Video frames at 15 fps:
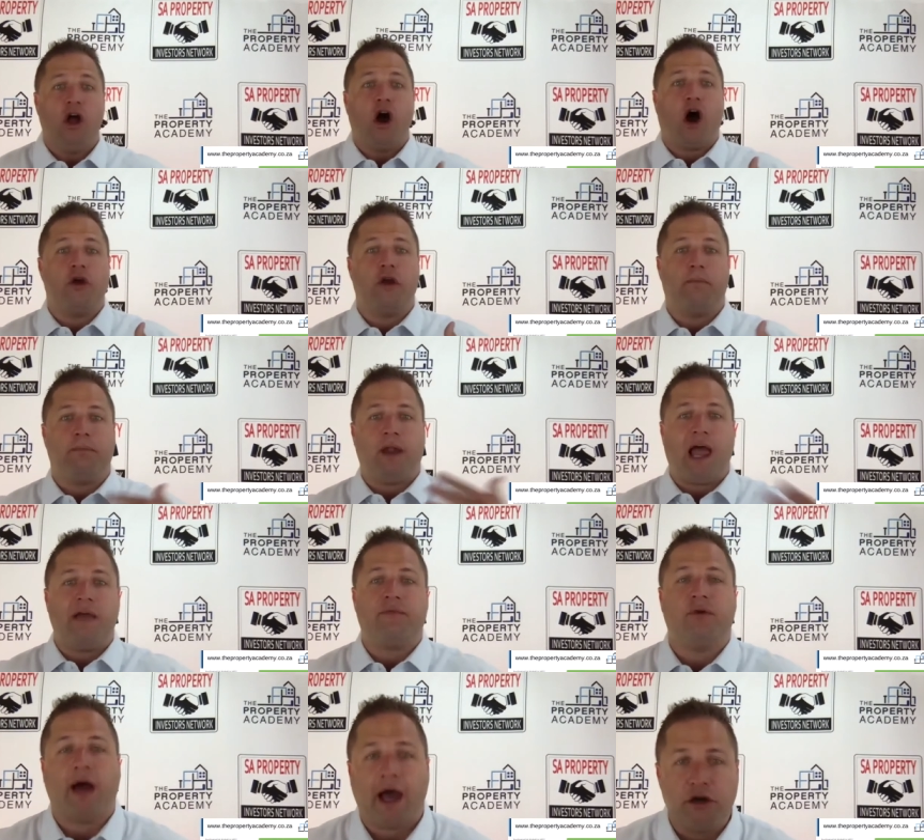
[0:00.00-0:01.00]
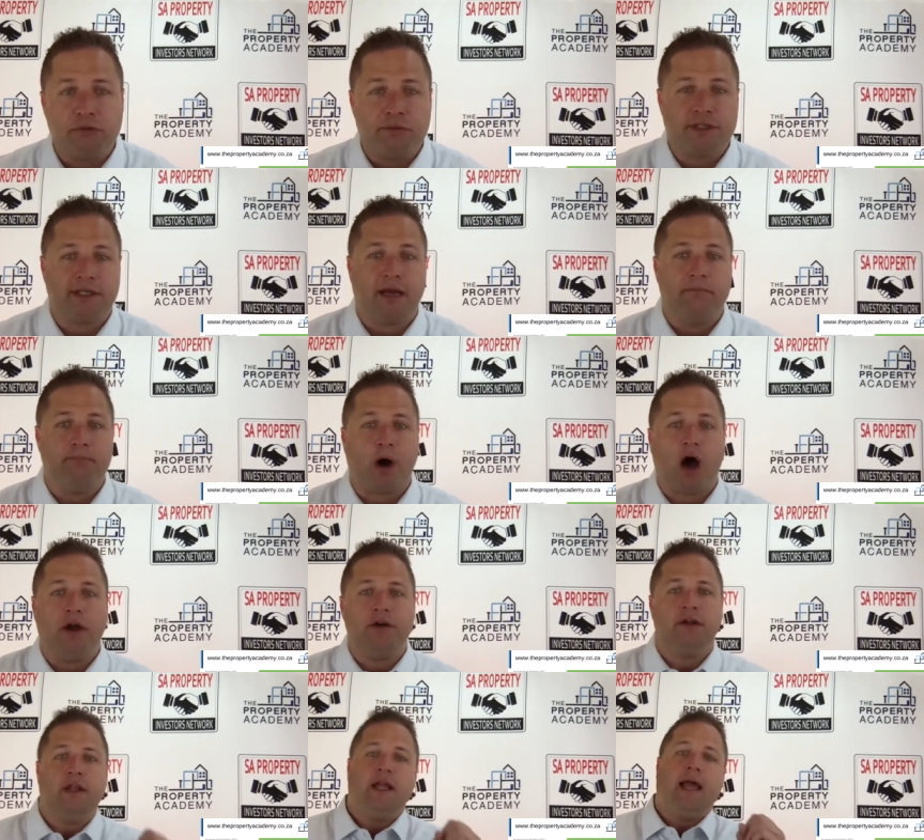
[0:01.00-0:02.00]
Are you applying for 100%
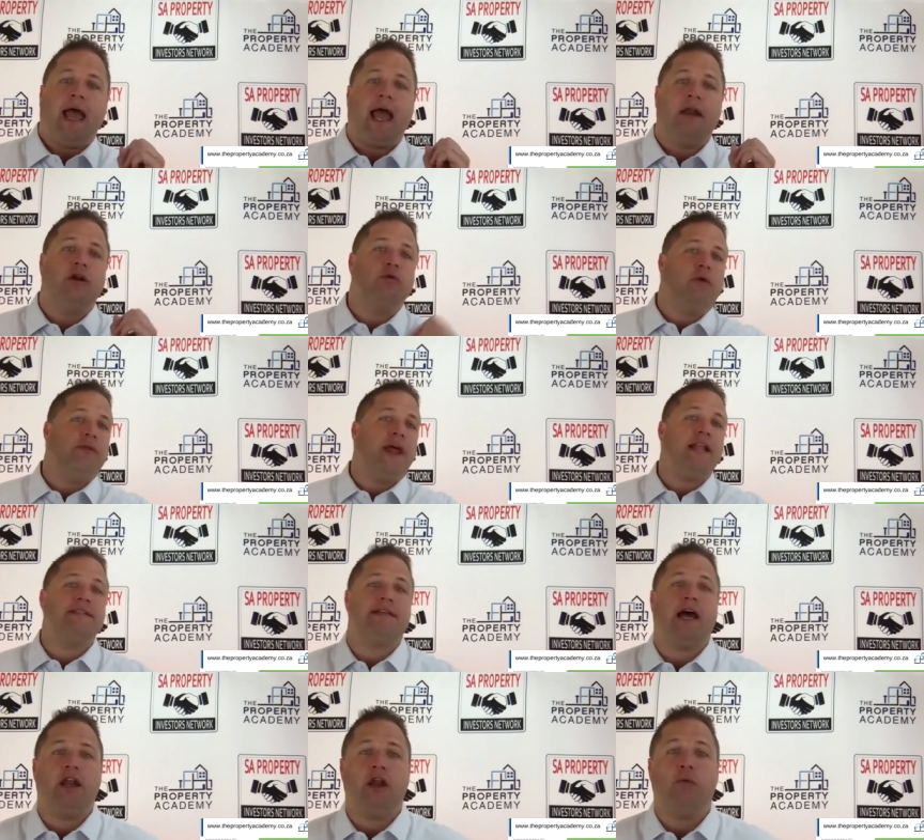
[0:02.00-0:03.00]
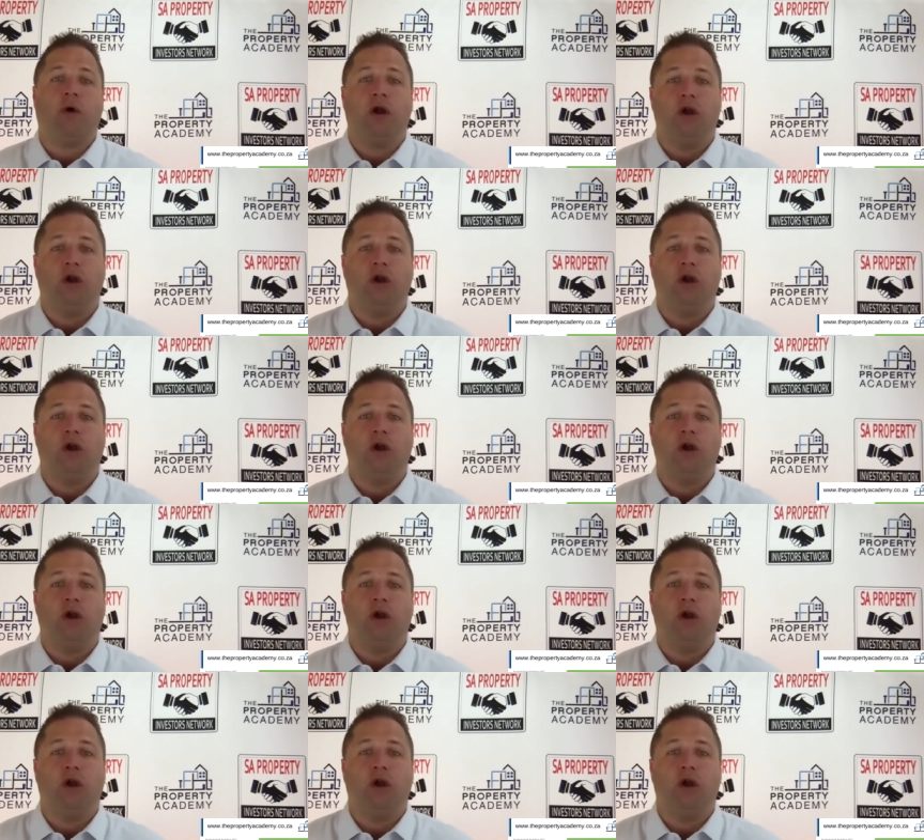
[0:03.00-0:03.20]
bond? And it will then tell you, well,